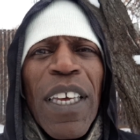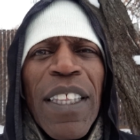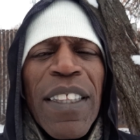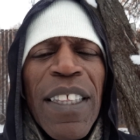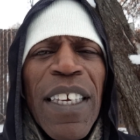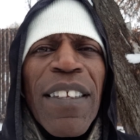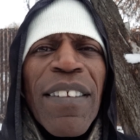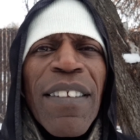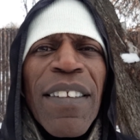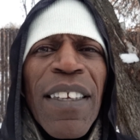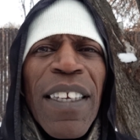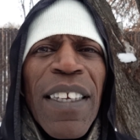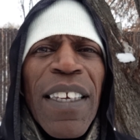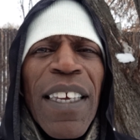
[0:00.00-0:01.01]
This
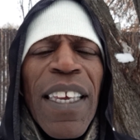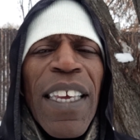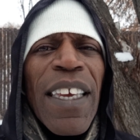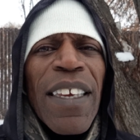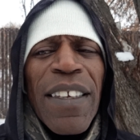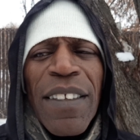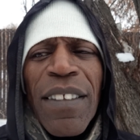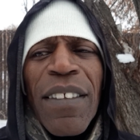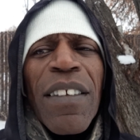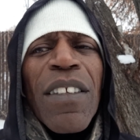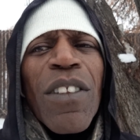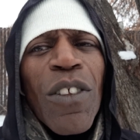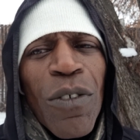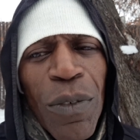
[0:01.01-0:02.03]
is
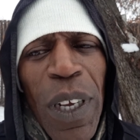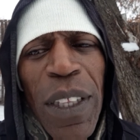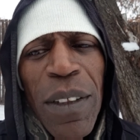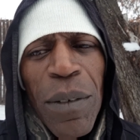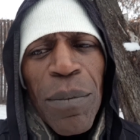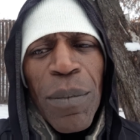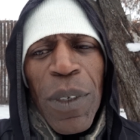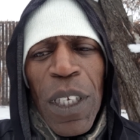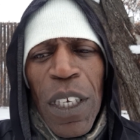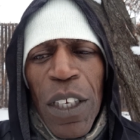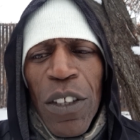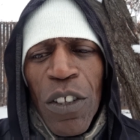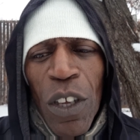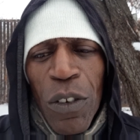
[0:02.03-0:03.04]
the rhythm.
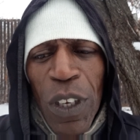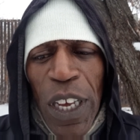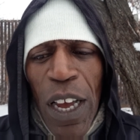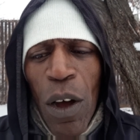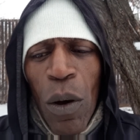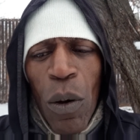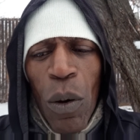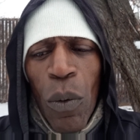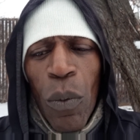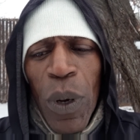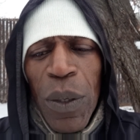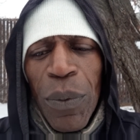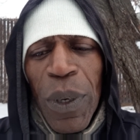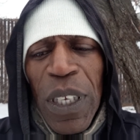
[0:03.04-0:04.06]
So now,
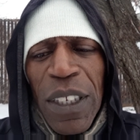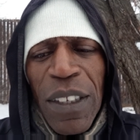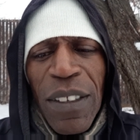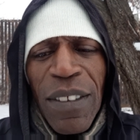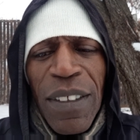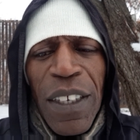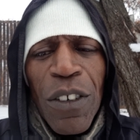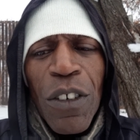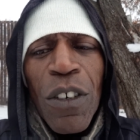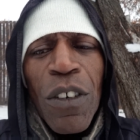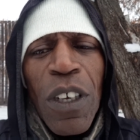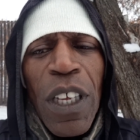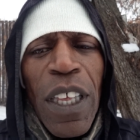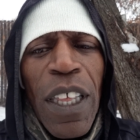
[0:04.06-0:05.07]
when we consider
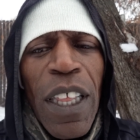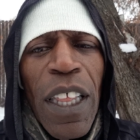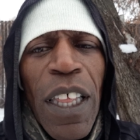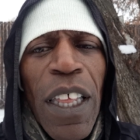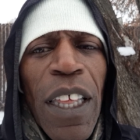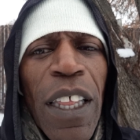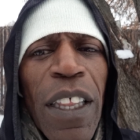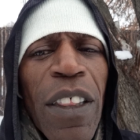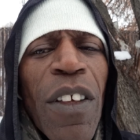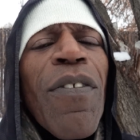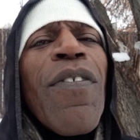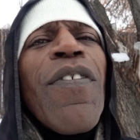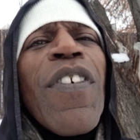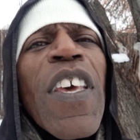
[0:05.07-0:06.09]
the
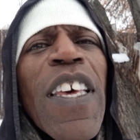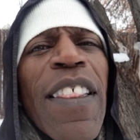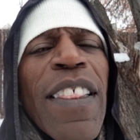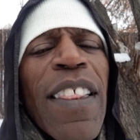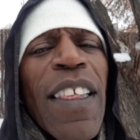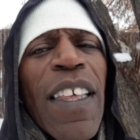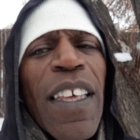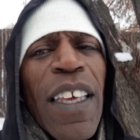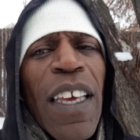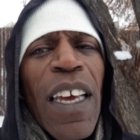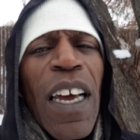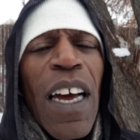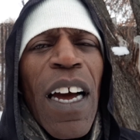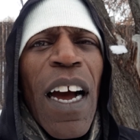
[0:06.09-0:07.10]
fifth
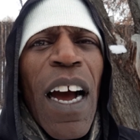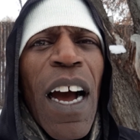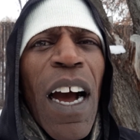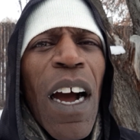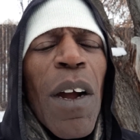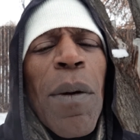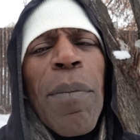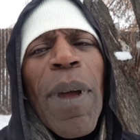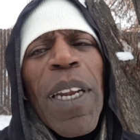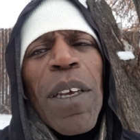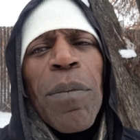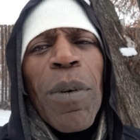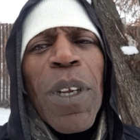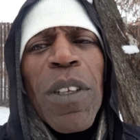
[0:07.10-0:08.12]

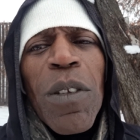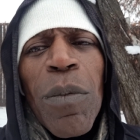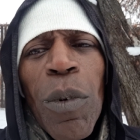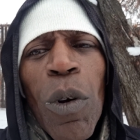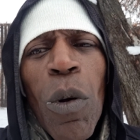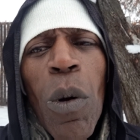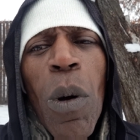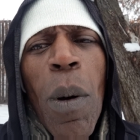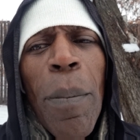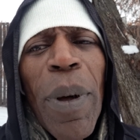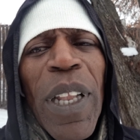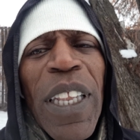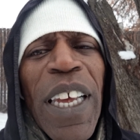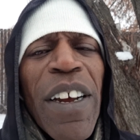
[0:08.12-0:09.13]
Hermetic principle,
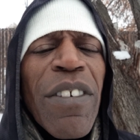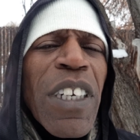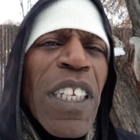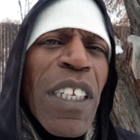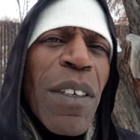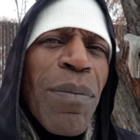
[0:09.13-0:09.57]
polarity,